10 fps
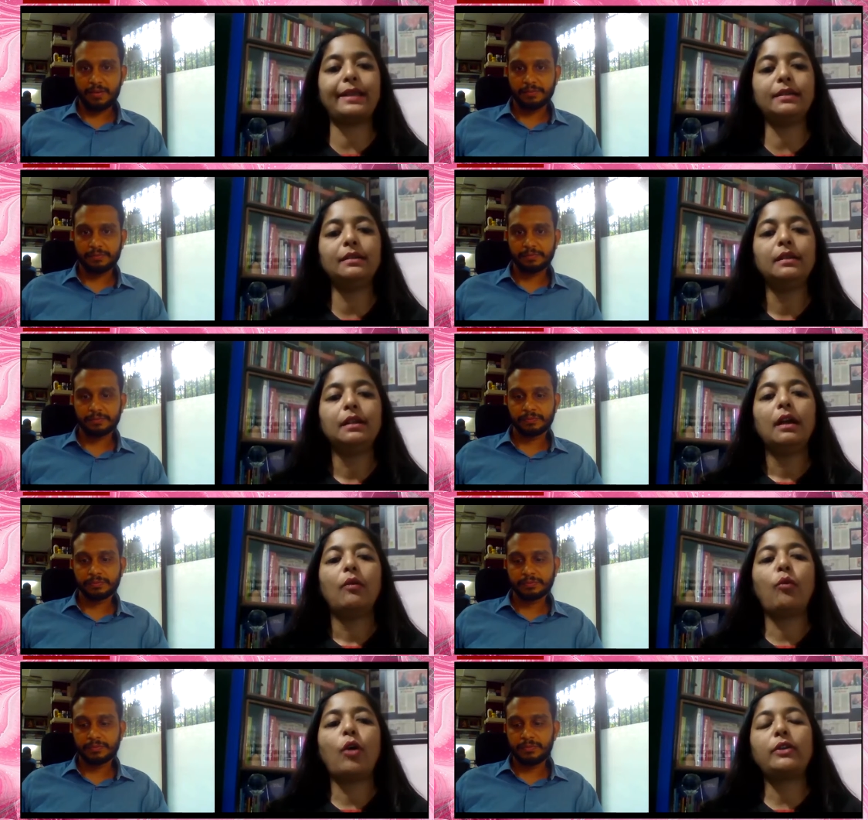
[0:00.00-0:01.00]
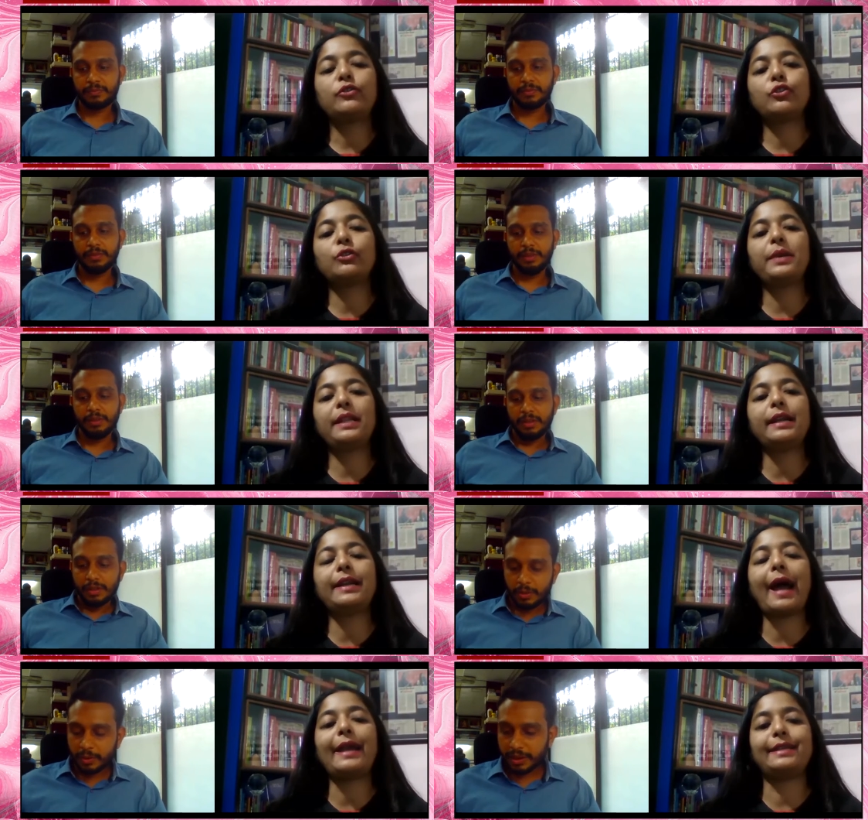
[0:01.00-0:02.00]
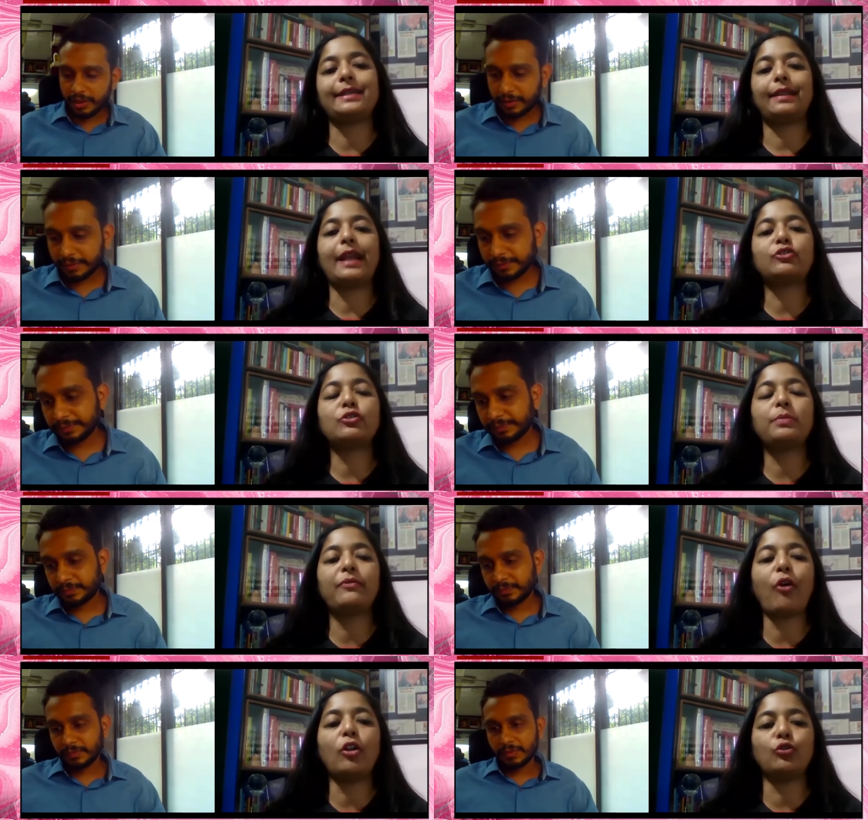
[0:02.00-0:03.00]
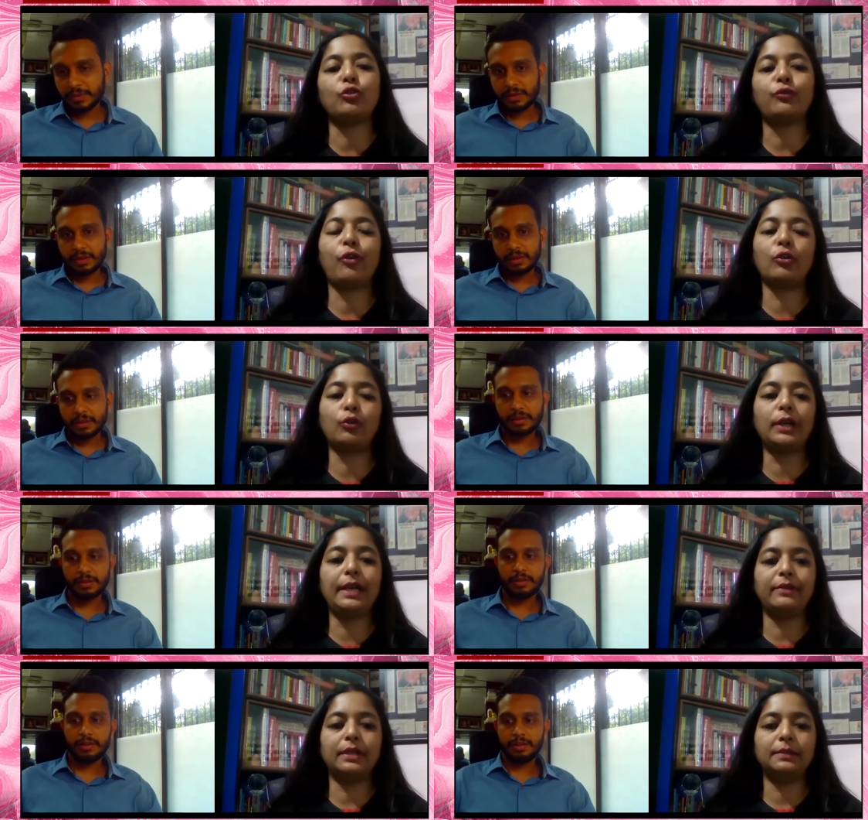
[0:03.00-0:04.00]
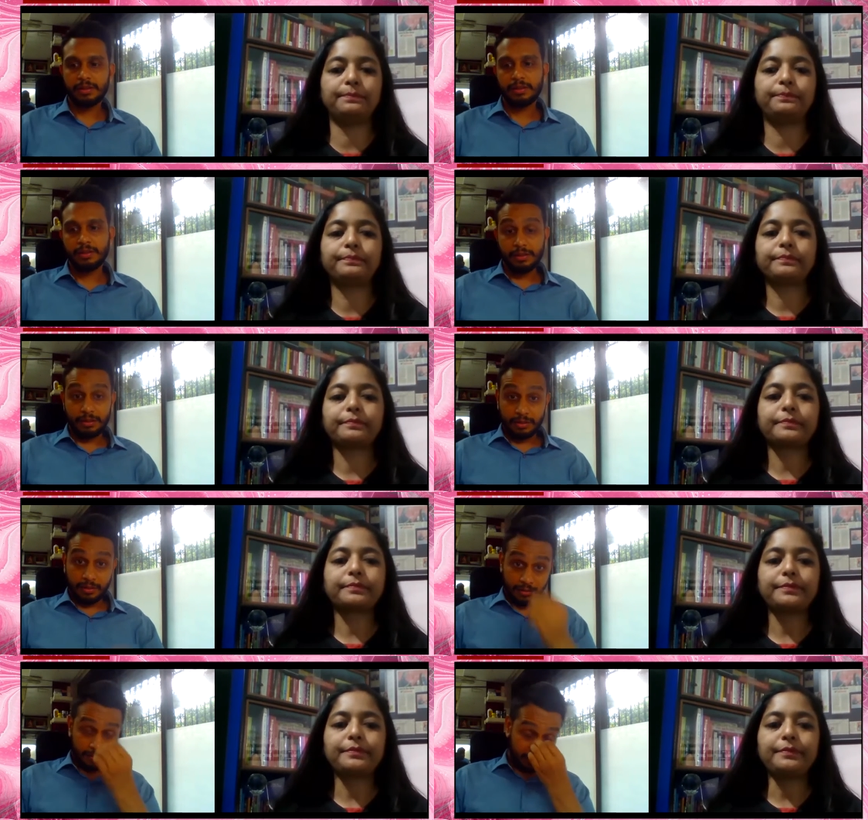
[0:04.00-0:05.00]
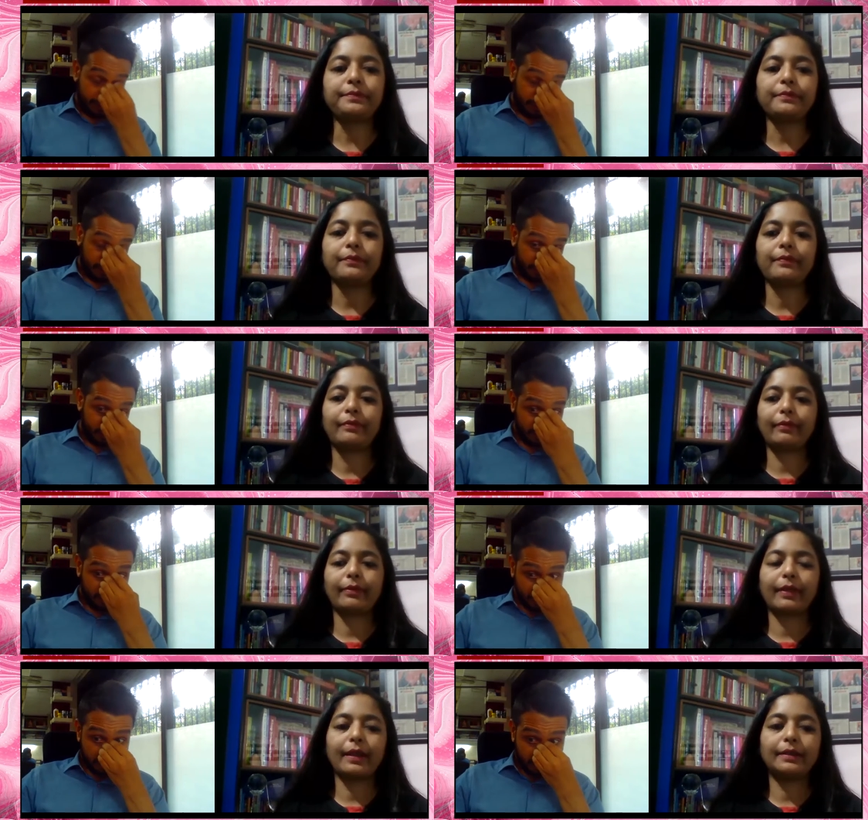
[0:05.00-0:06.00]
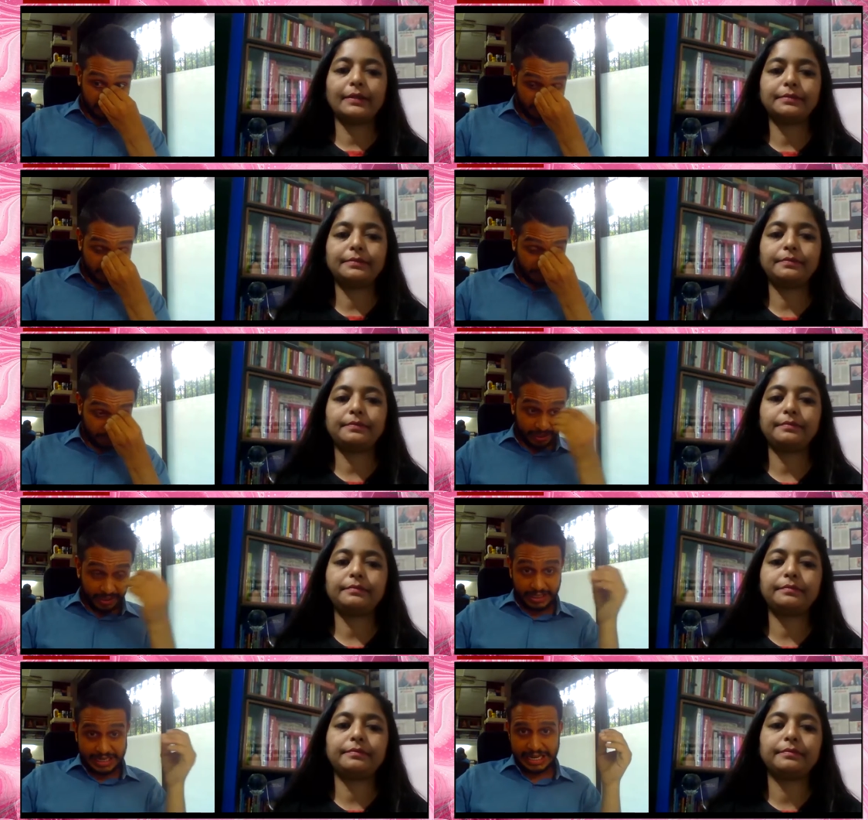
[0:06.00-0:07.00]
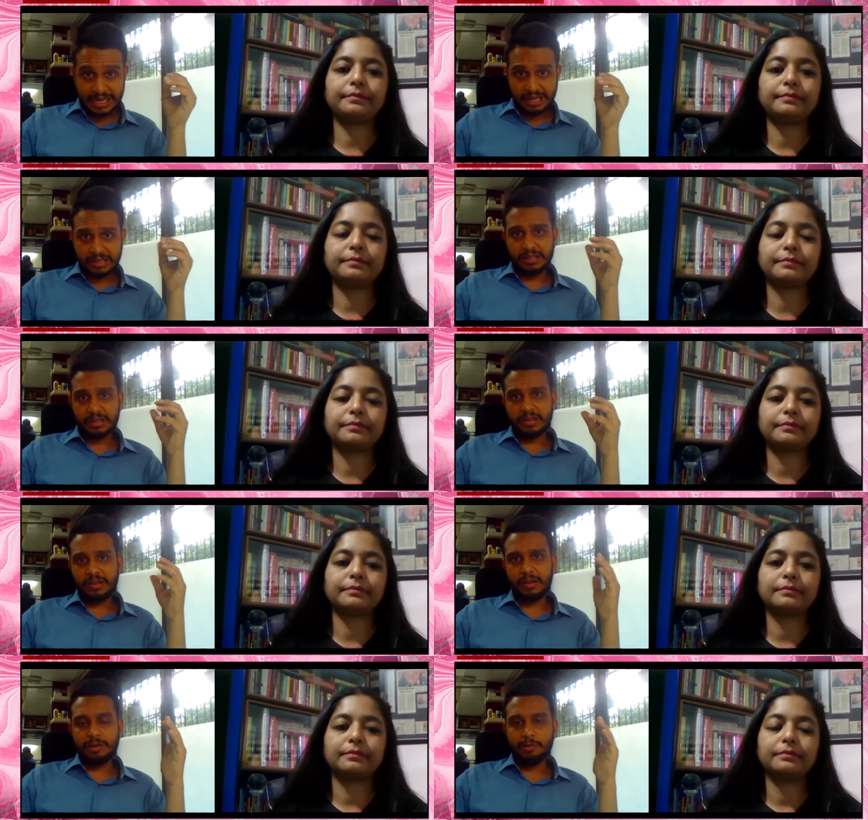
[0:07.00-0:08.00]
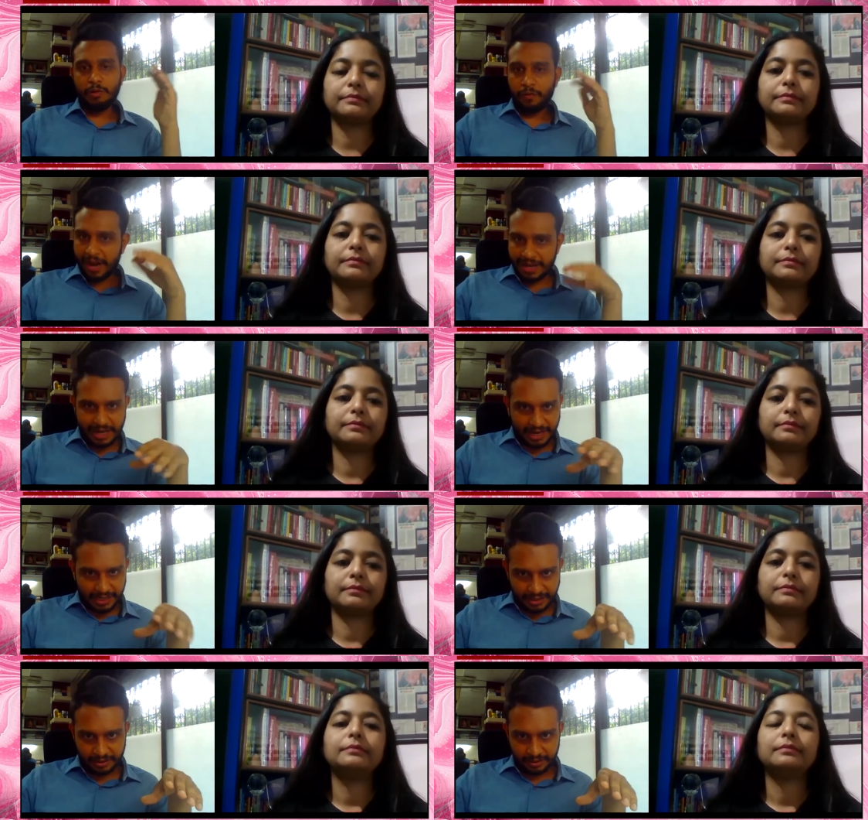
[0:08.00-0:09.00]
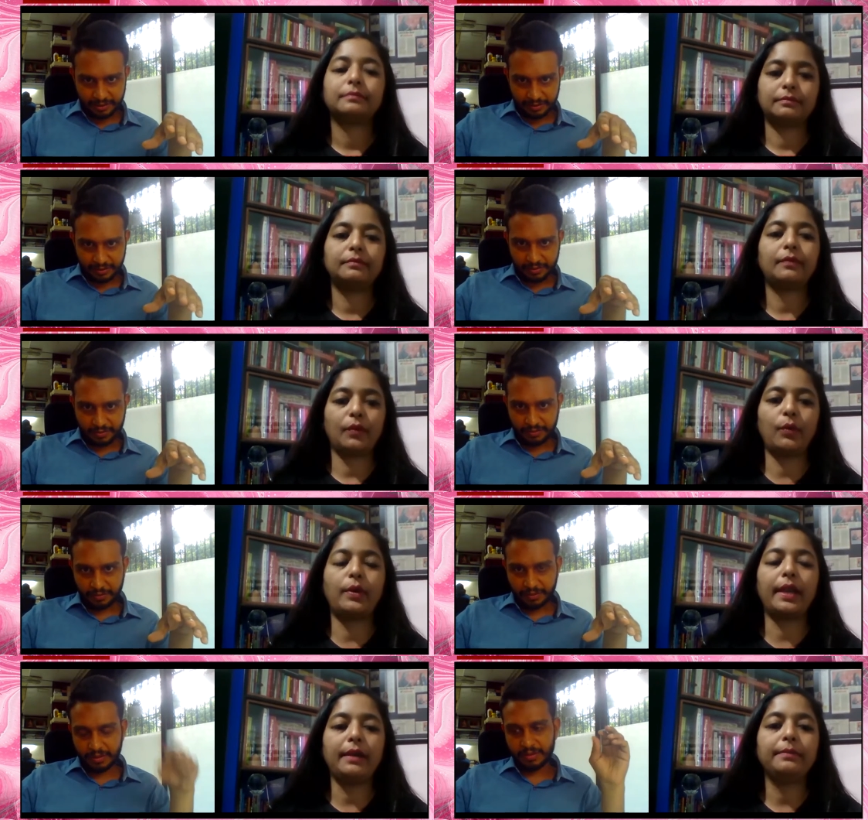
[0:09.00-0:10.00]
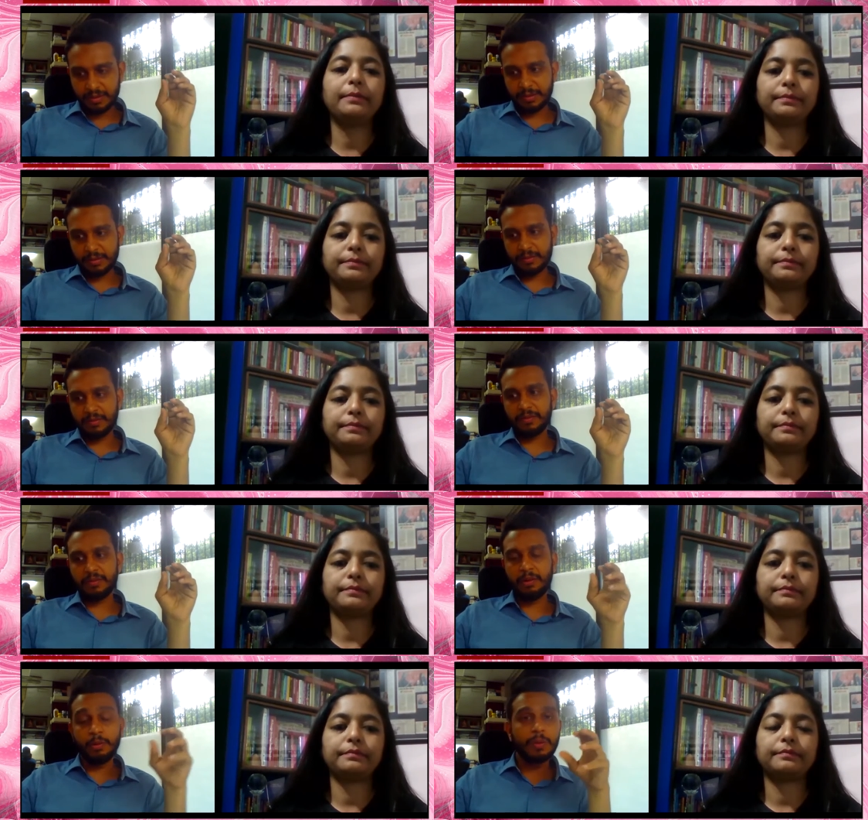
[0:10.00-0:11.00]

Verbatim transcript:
Speaker 1: manner, what should be the diet that should be followed for good liver?
Speaker 2: So we need a low fat diet. Okay. Uh,